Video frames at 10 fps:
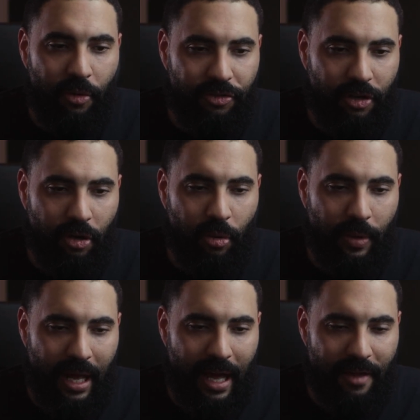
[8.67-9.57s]

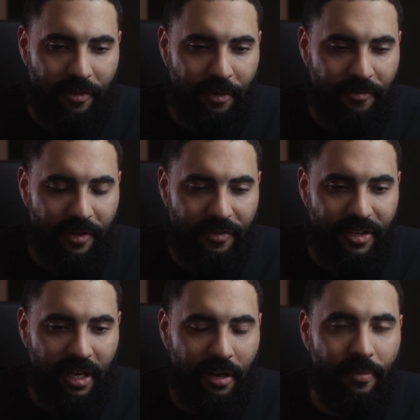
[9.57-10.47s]
So iPhone
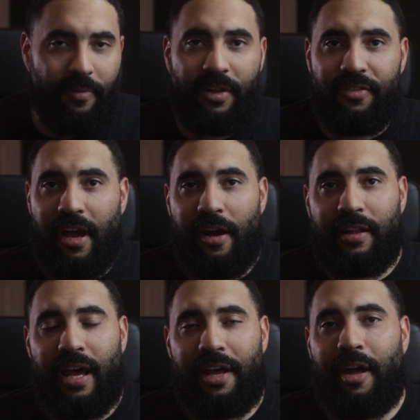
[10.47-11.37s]
15, the entire
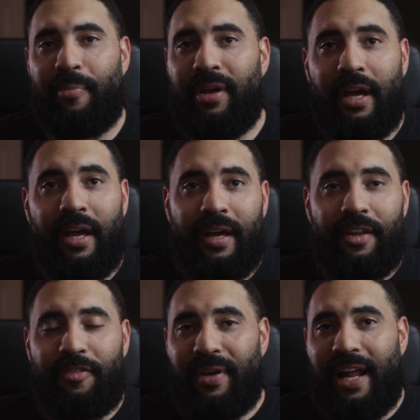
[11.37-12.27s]
lineup,
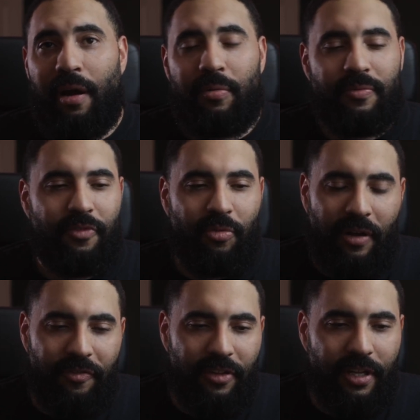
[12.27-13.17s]
it's been out for
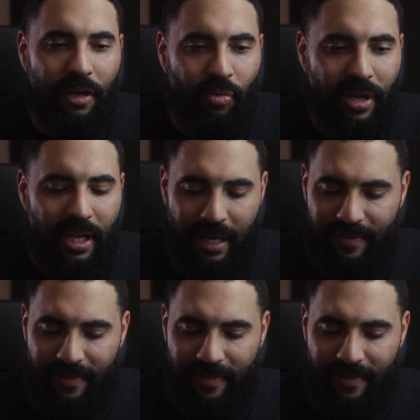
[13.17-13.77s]
roughly a week.